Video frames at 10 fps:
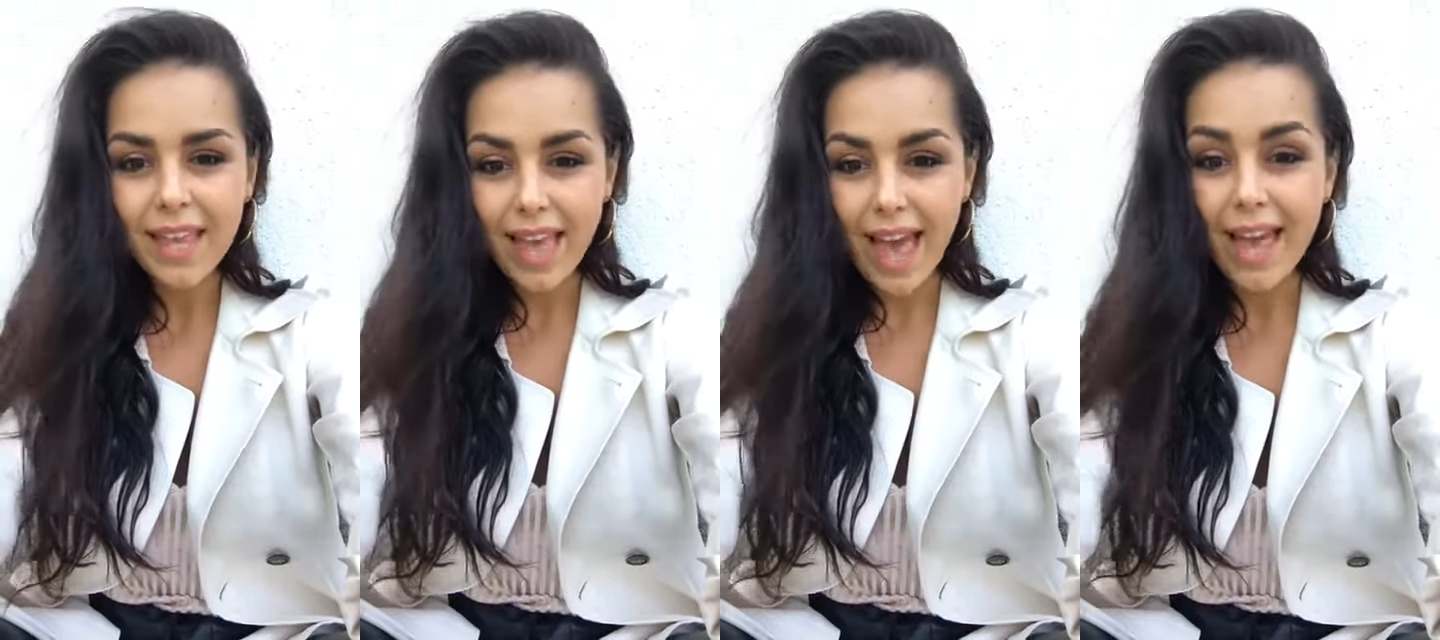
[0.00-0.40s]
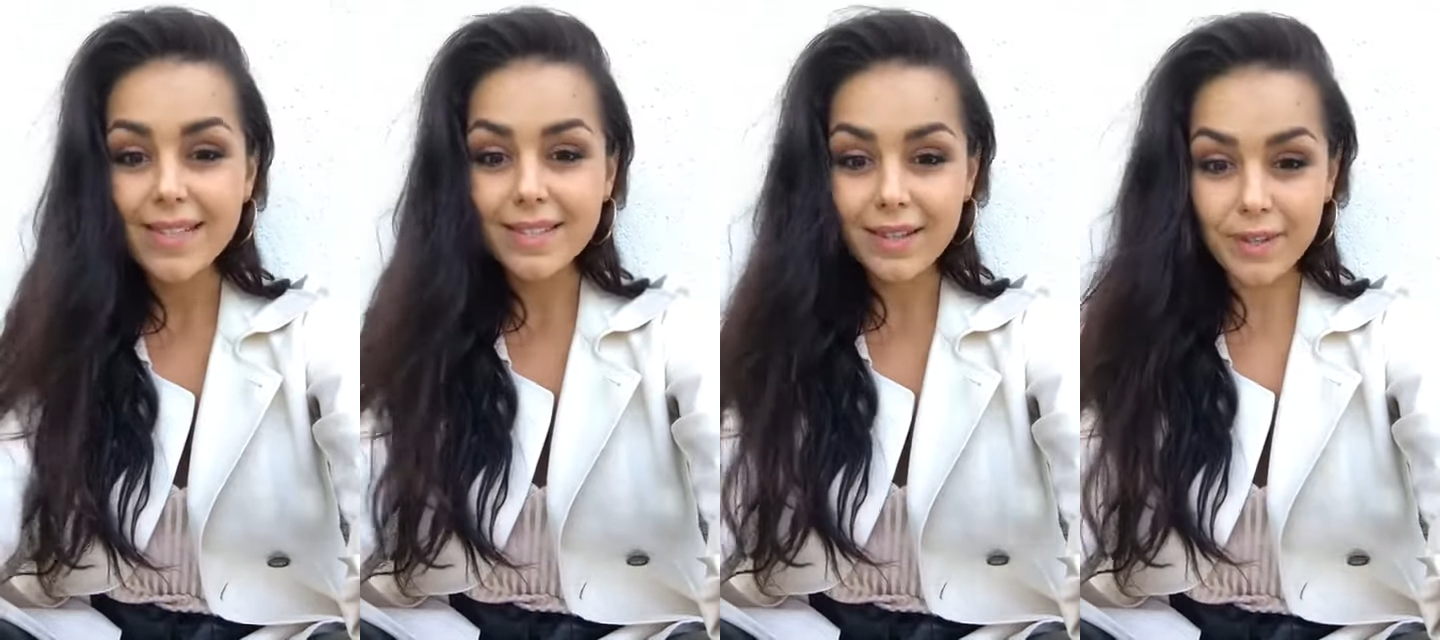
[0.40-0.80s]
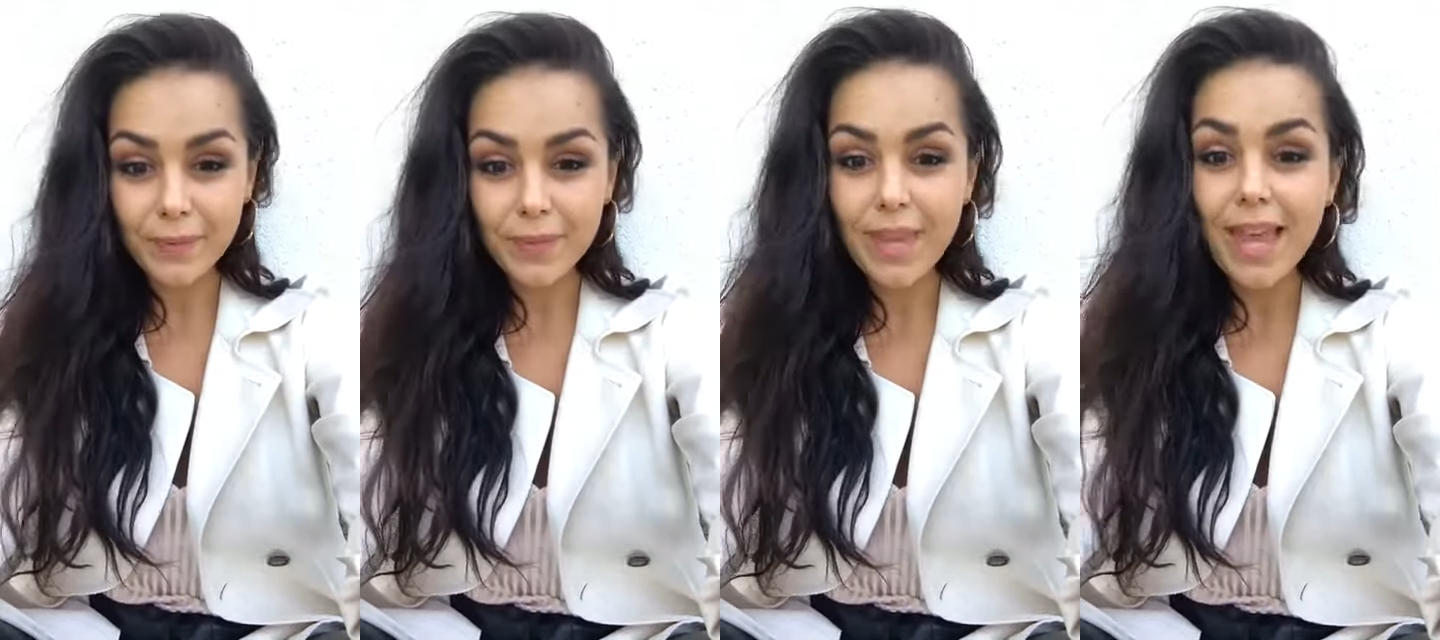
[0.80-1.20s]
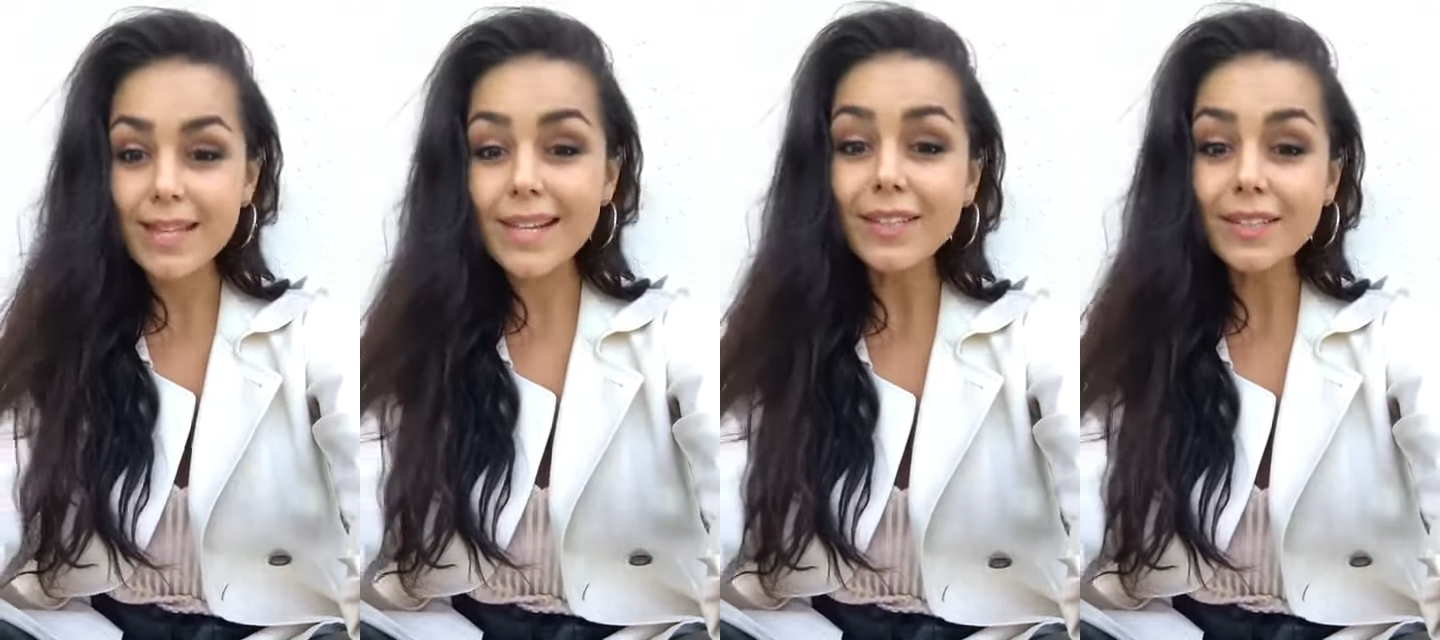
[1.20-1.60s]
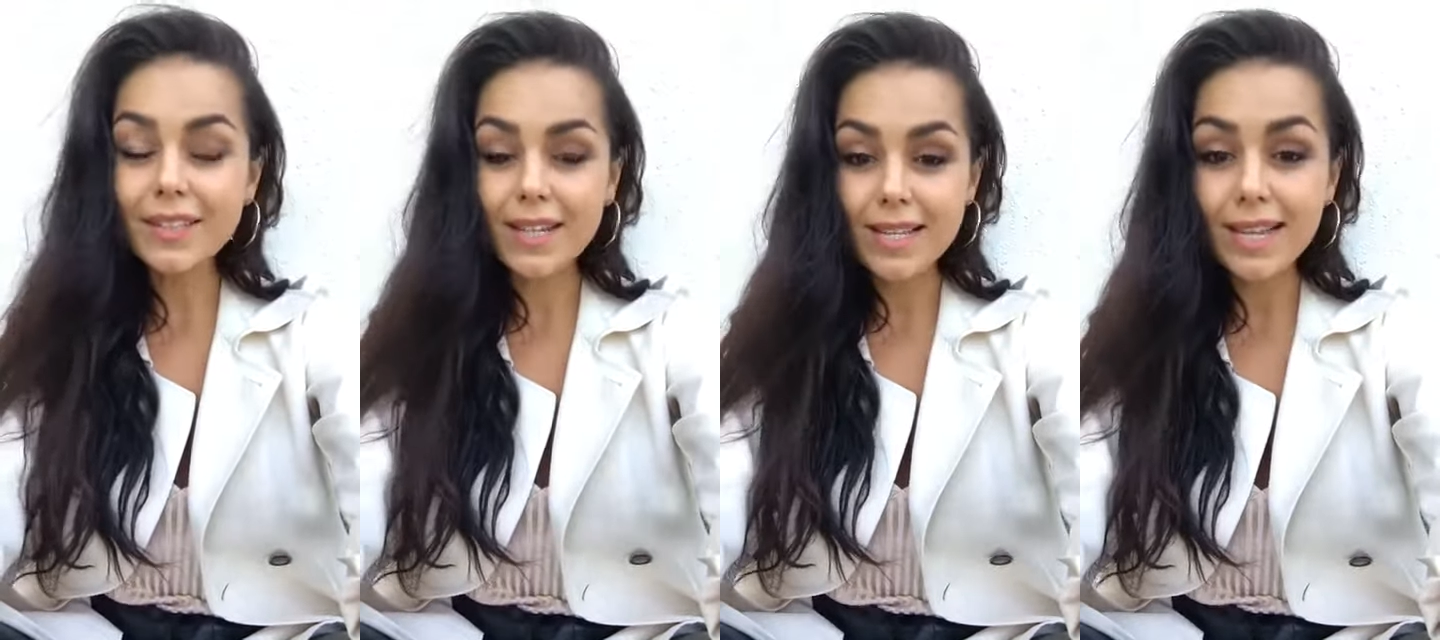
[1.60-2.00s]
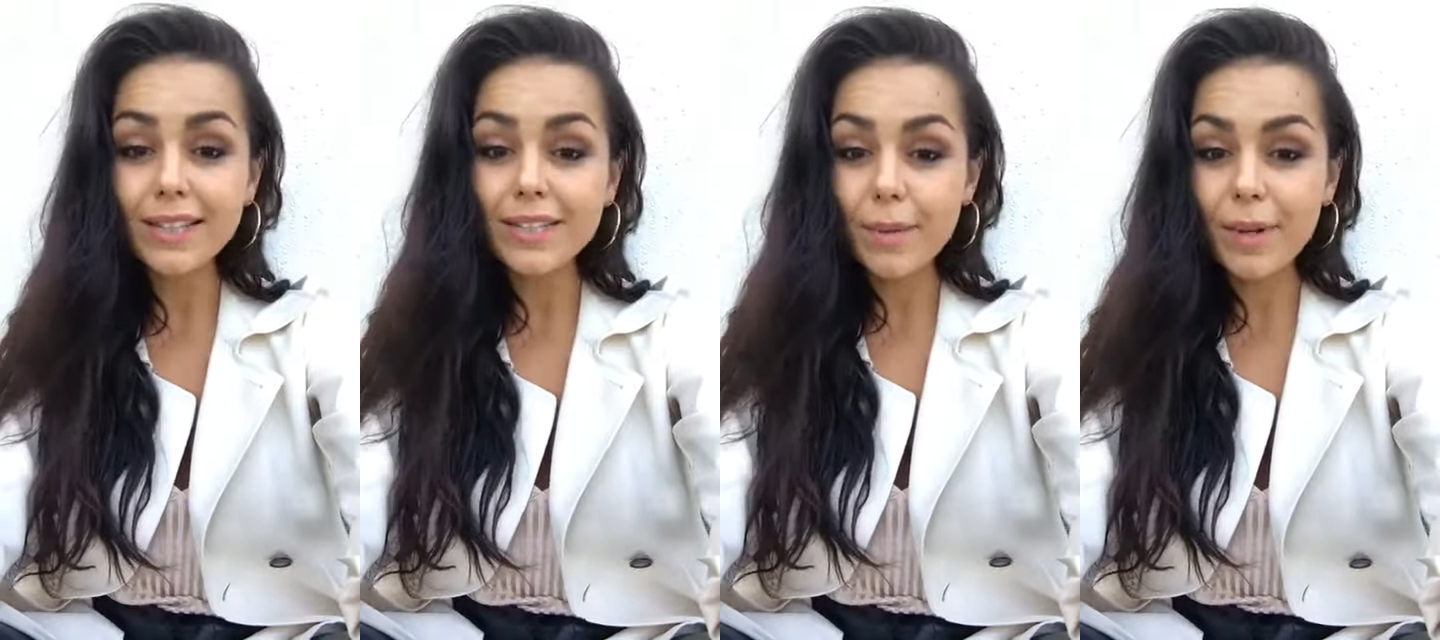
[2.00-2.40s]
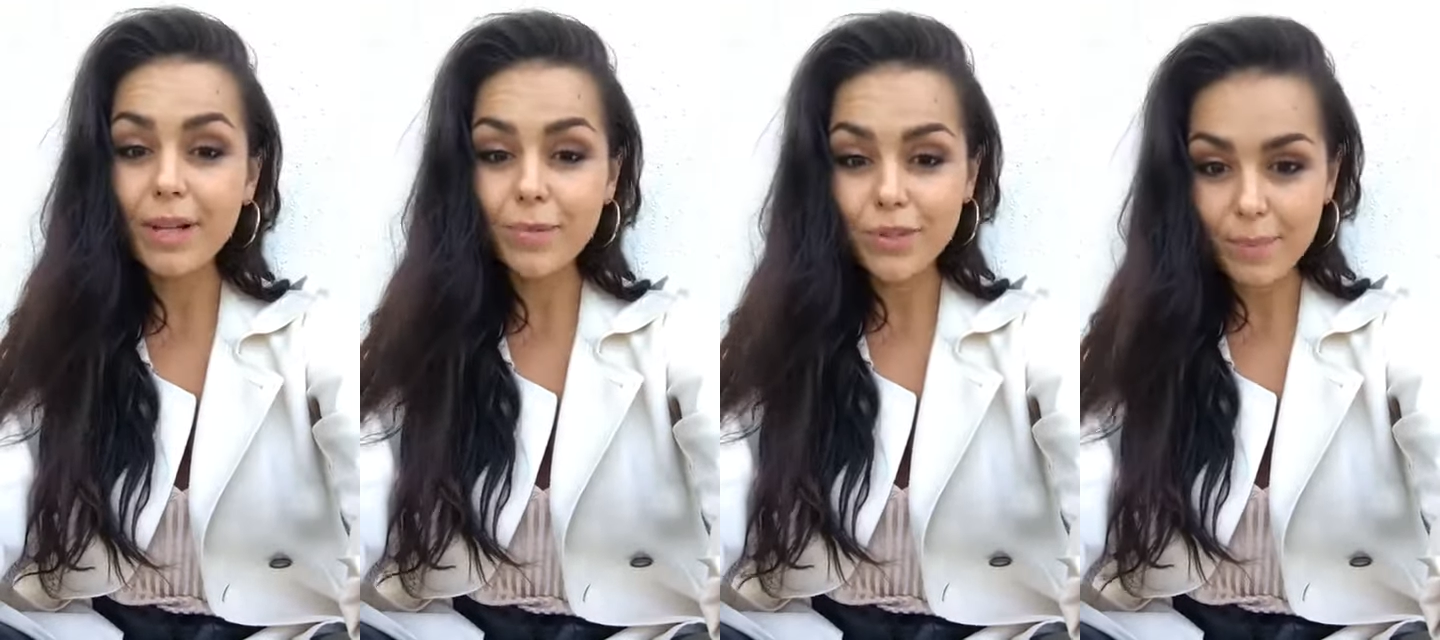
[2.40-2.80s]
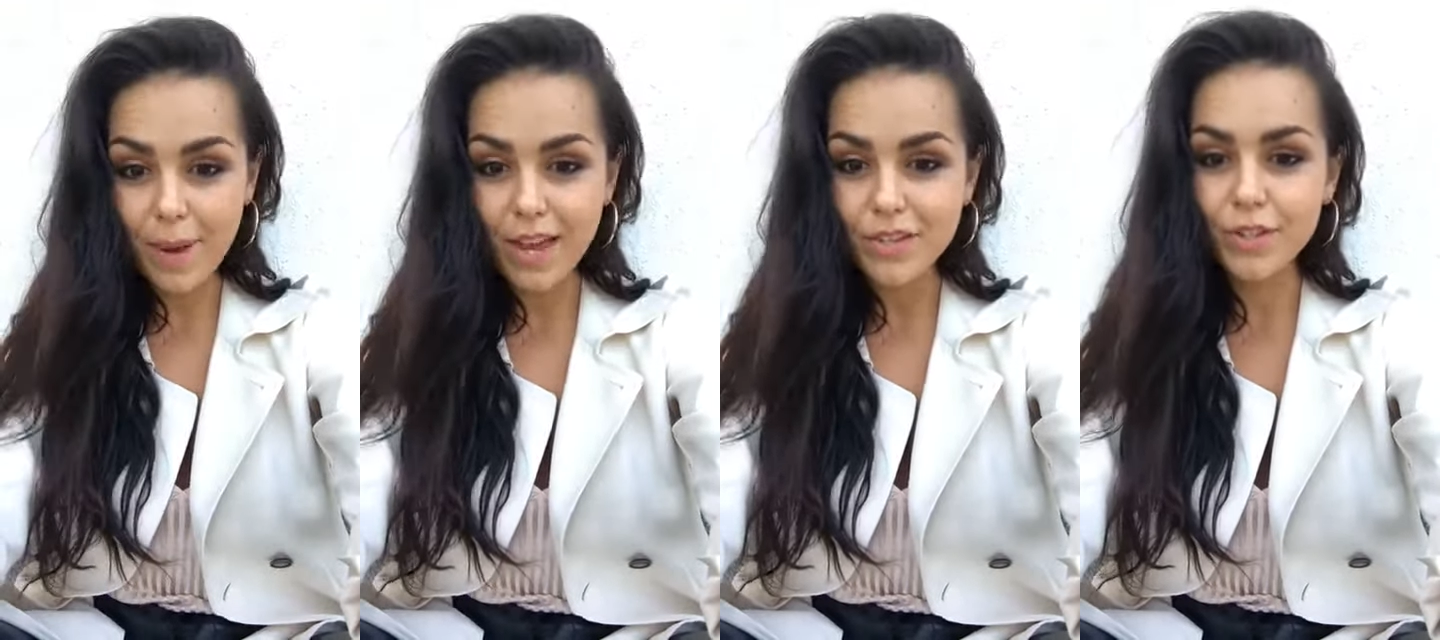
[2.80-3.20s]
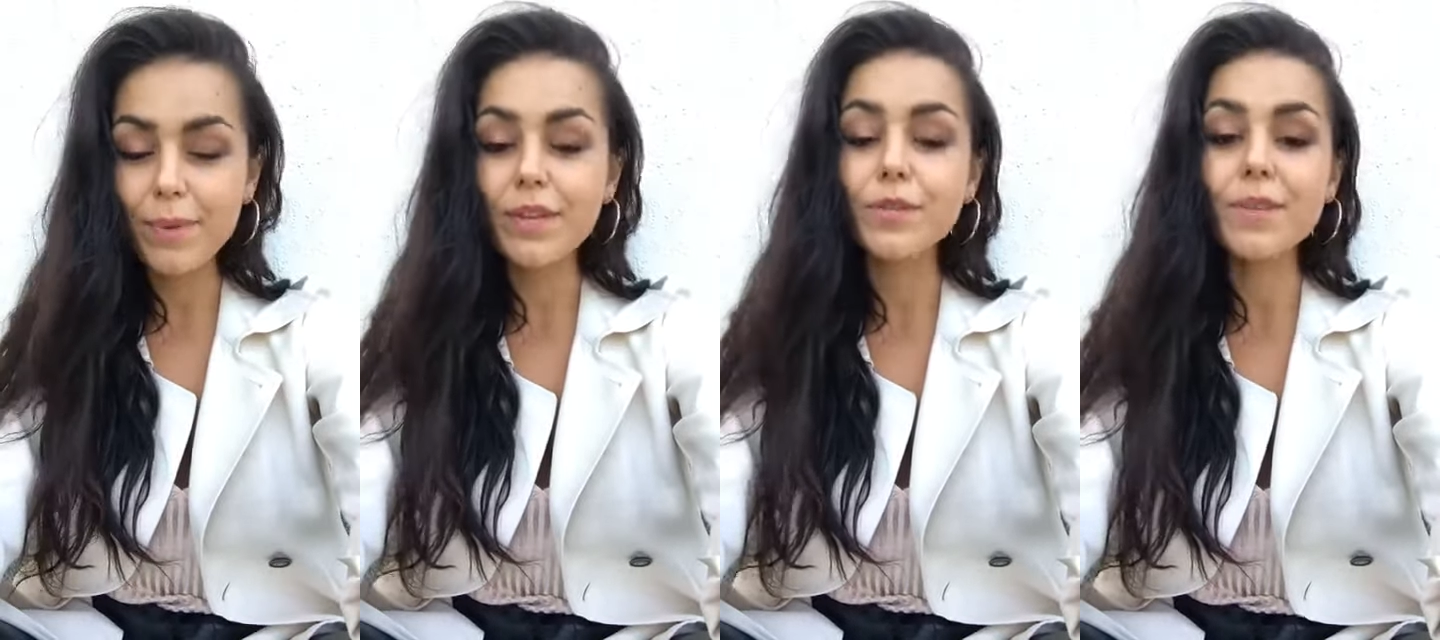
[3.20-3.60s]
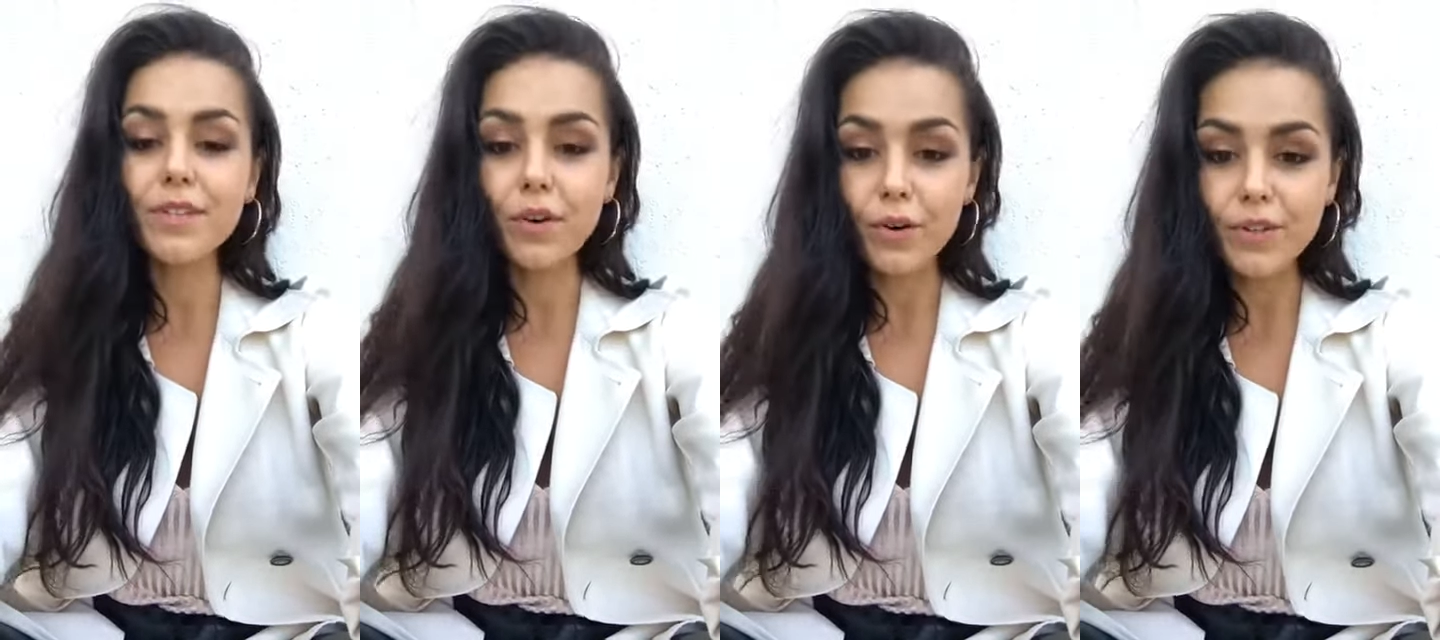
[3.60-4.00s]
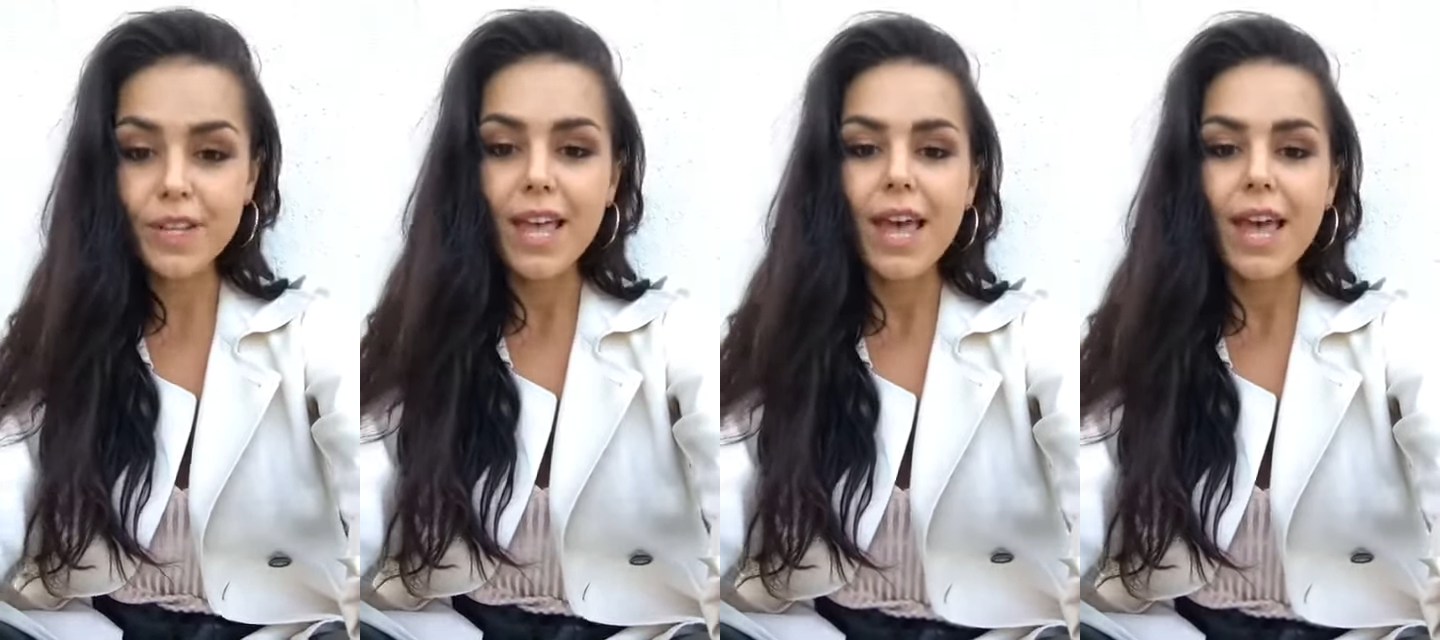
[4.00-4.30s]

Yeah, it's not a typical beauty pageant, because Miss Earth,